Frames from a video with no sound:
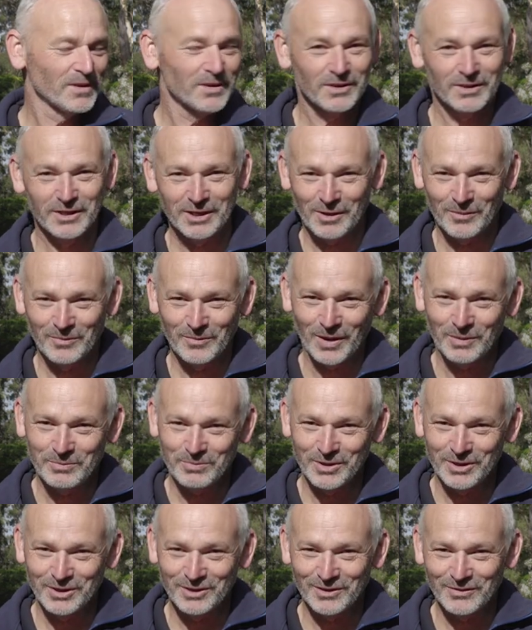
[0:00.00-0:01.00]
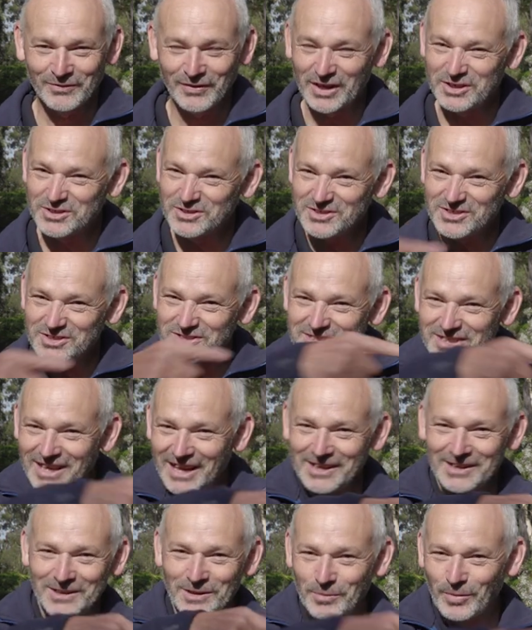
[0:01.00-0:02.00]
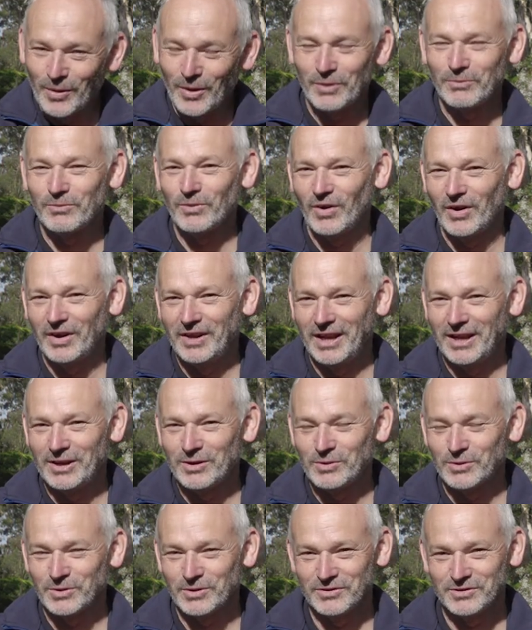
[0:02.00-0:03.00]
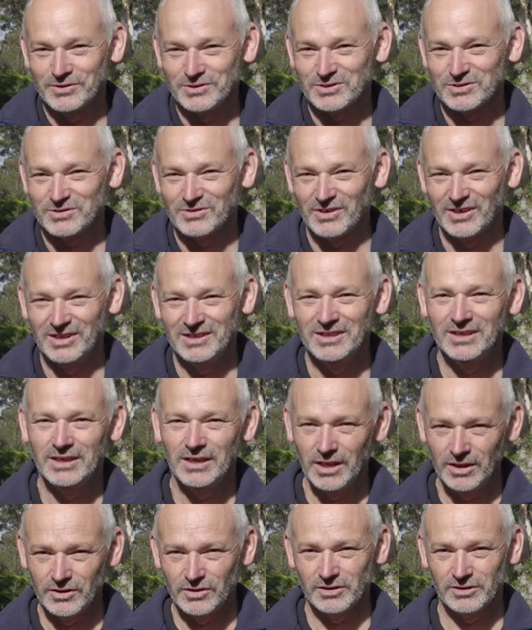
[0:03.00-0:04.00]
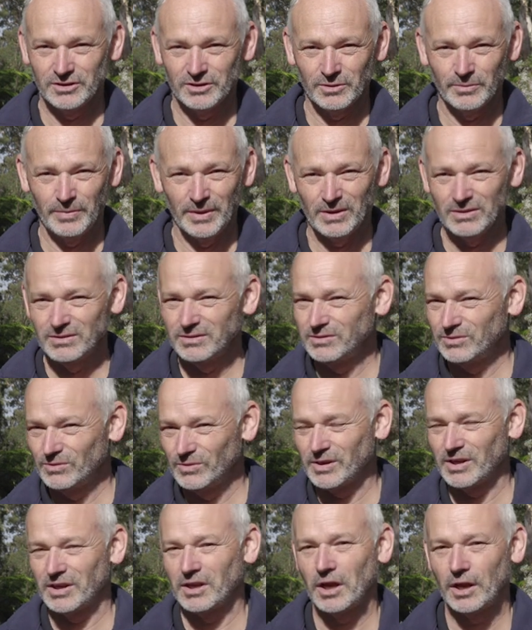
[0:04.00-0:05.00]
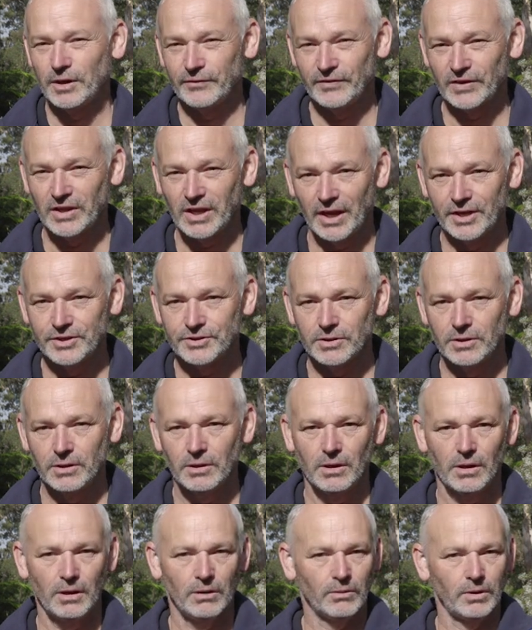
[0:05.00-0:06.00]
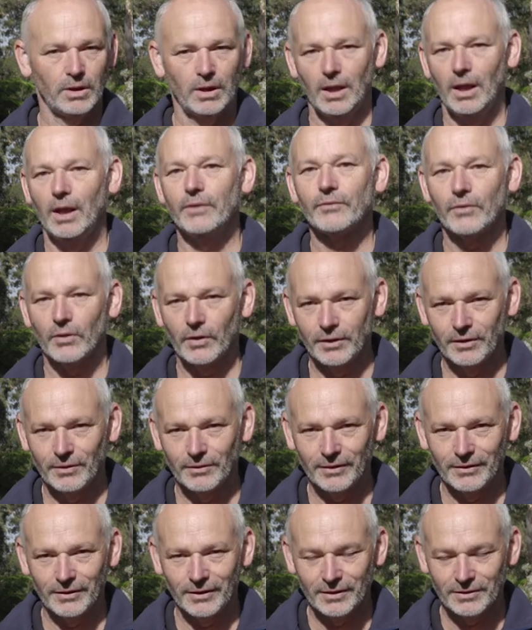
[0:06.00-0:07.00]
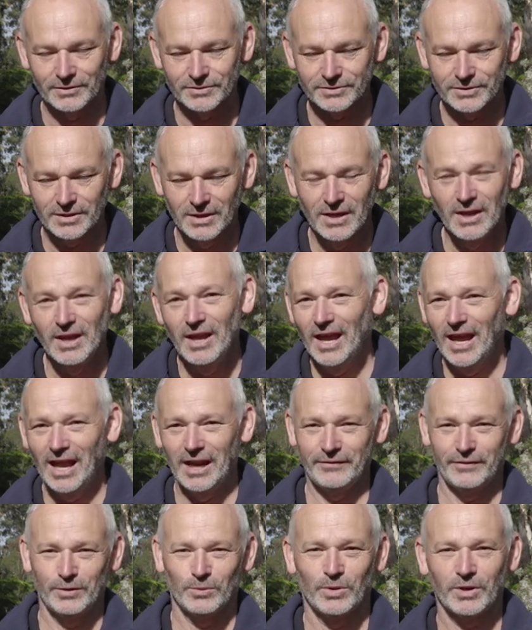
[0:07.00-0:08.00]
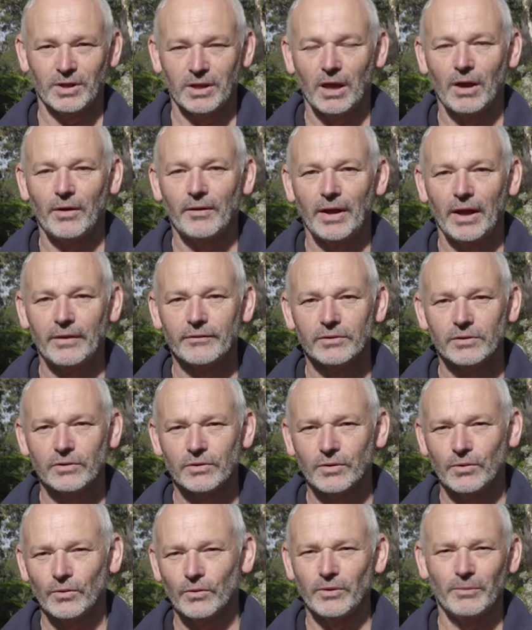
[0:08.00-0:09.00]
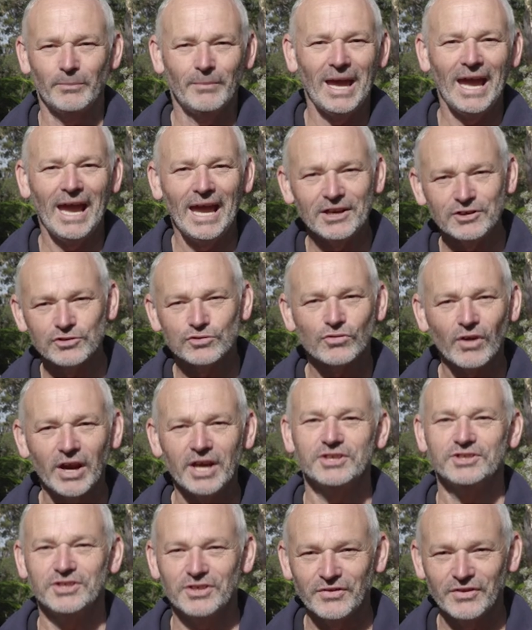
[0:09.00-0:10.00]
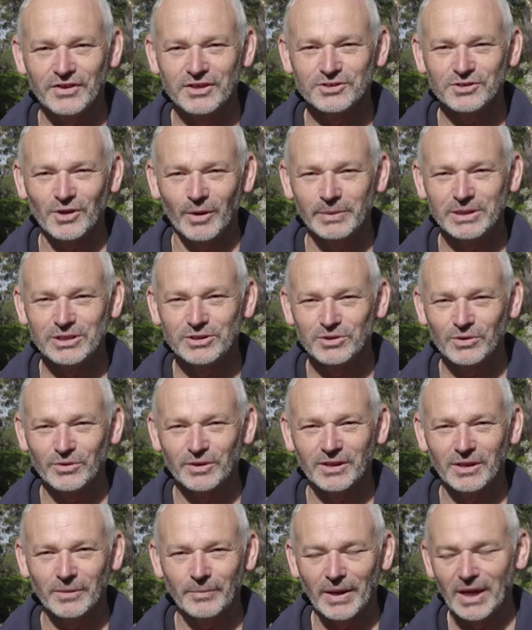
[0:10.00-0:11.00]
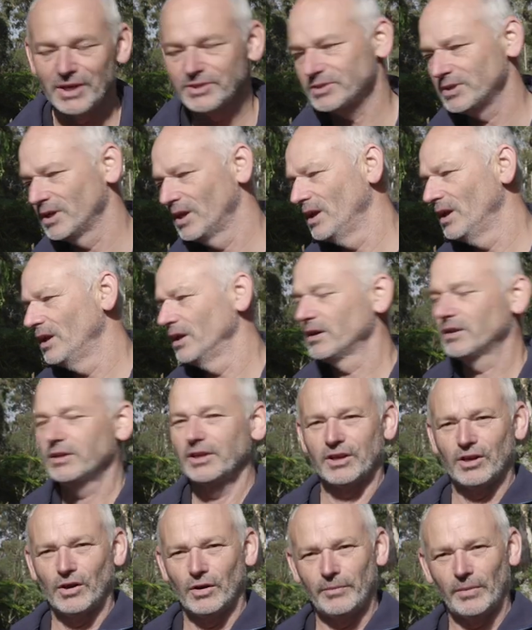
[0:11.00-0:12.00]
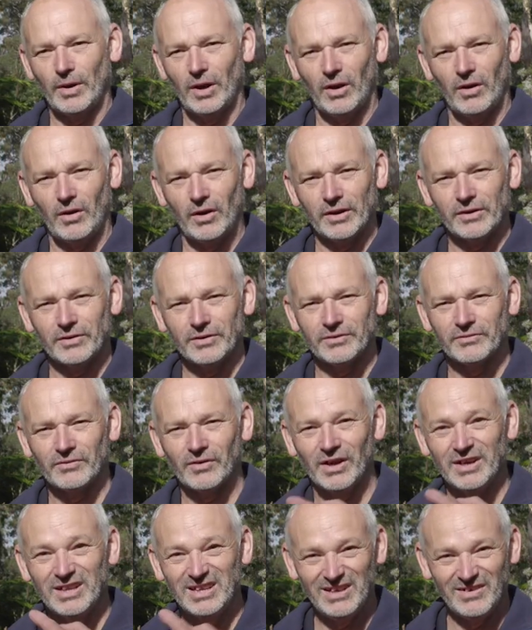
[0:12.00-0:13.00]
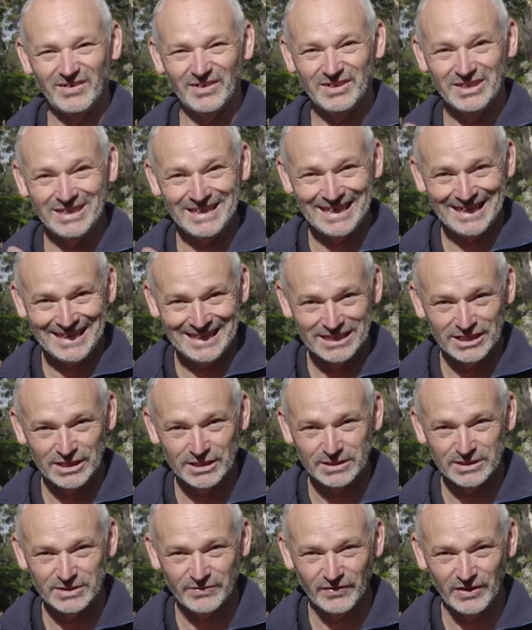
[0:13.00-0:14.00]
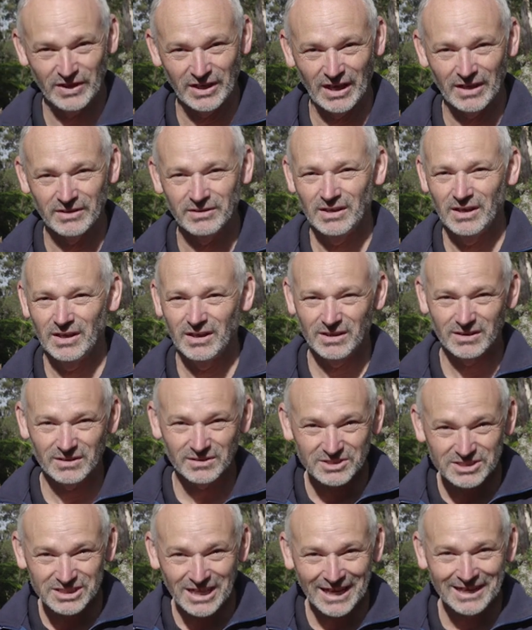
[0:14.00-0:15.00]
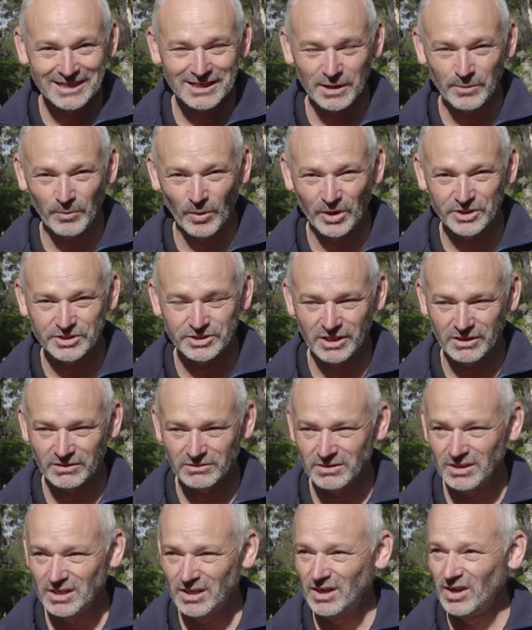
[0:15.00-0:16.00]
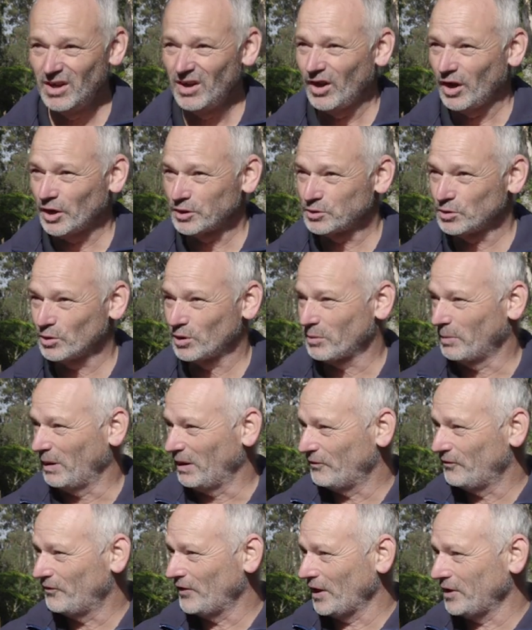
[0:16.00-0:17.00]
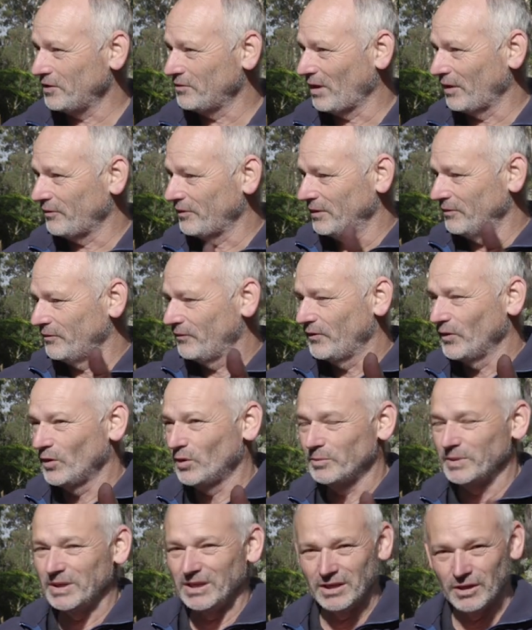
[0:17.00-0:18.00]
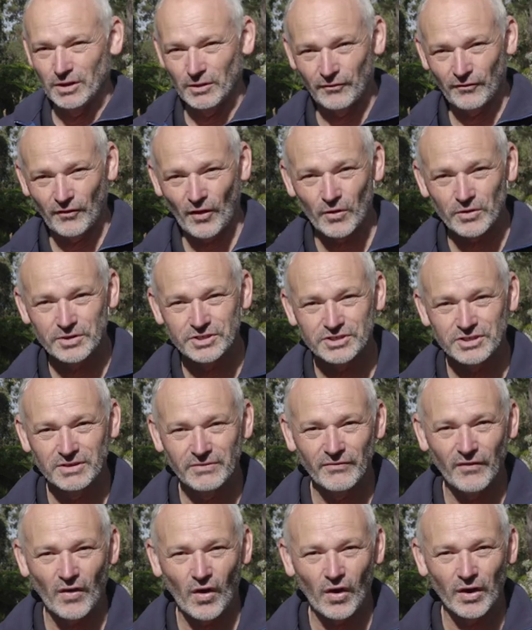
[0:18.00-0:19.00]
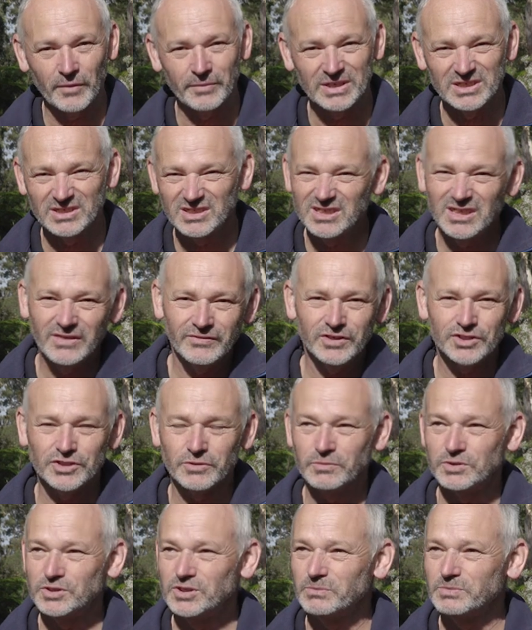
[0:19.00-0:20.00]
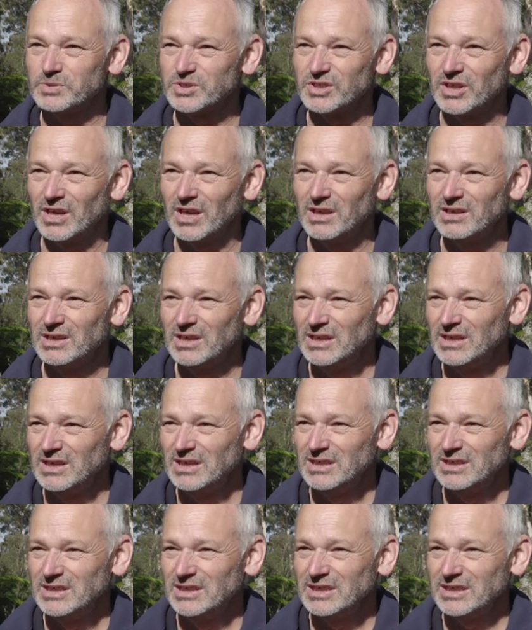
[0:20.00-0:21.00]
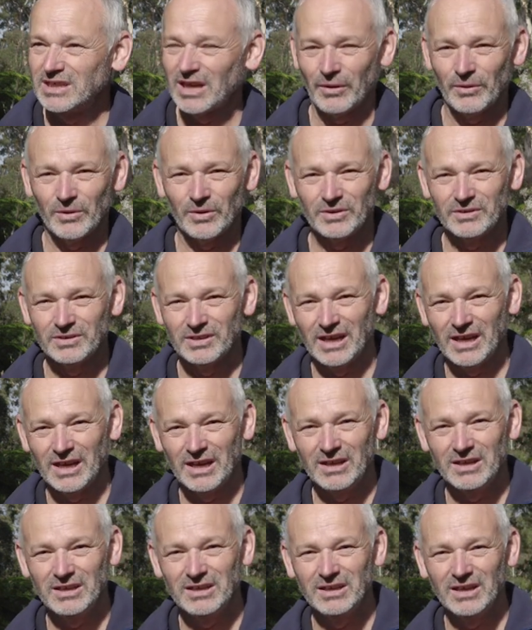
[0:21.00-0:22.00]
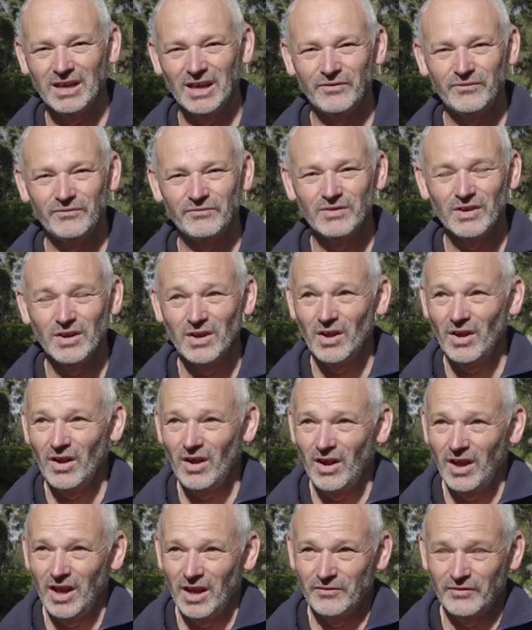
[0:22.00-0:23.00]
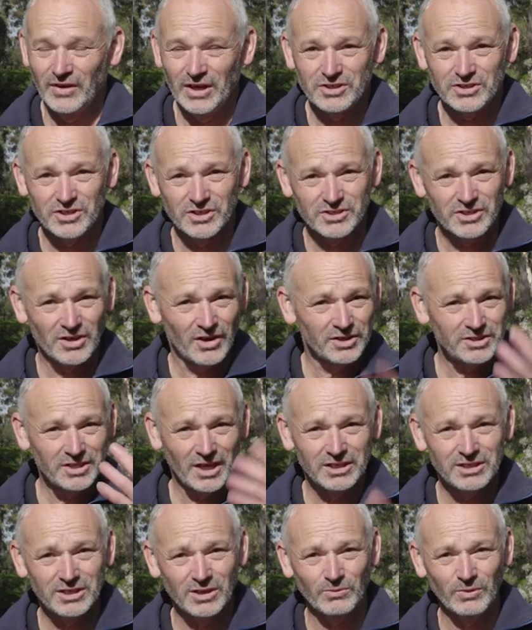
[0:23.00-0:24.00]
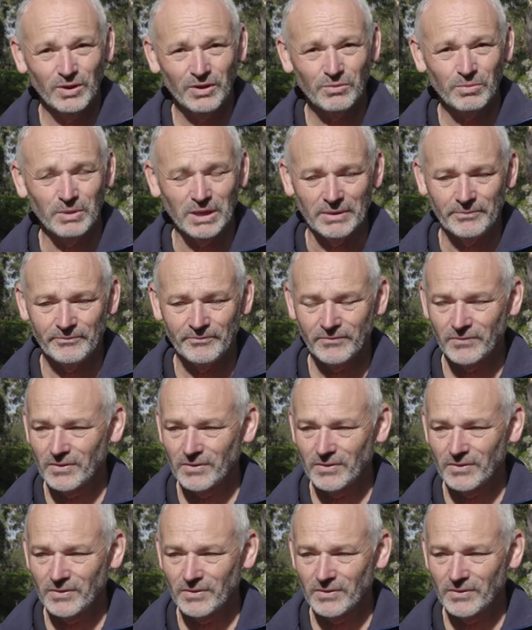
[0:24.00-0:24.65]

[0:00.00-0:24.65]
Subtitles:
click on my pretty little face just down in the bottom right hand corner of the screen, hit the little bell, you'll get notification whenever I do anything else. And if you want to go and have a look at all the mad and crazy things I've been doing in the past, click on my icon right here at the end of this video. It'll take you to my channel. I talk about photographing, filming in a forest environment, give you some tips there. Go on adventures and I take you with me.